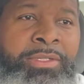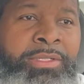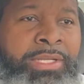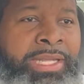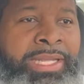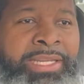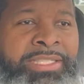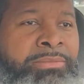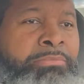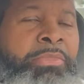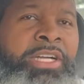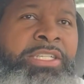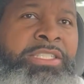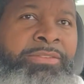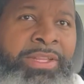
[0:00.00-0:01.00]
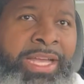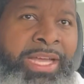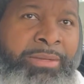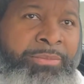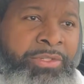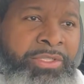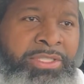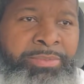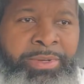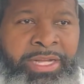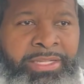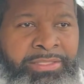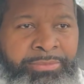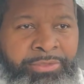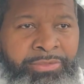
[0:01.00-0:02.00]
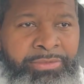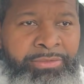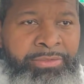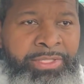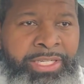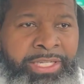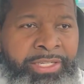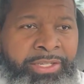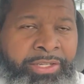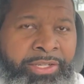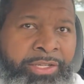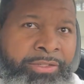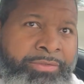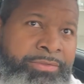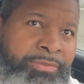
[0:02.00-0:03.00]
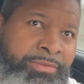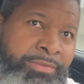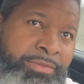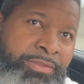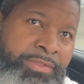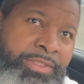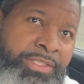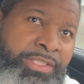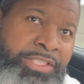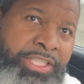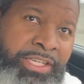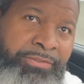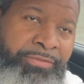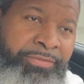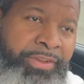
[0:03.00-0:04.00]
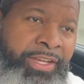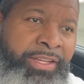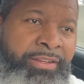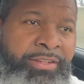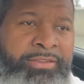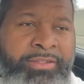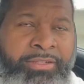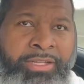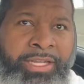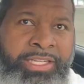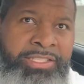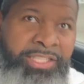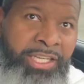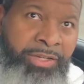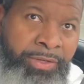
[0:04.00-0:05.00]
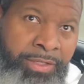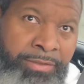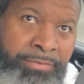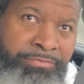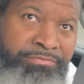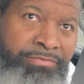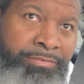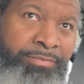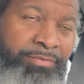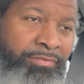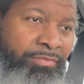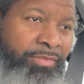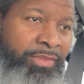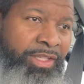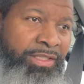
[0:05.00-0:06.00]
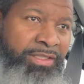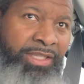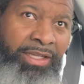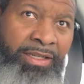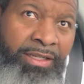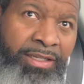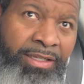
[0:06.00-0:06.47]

eat as much of the animal as possible, like, you know, chicken feet, etc. Is that a...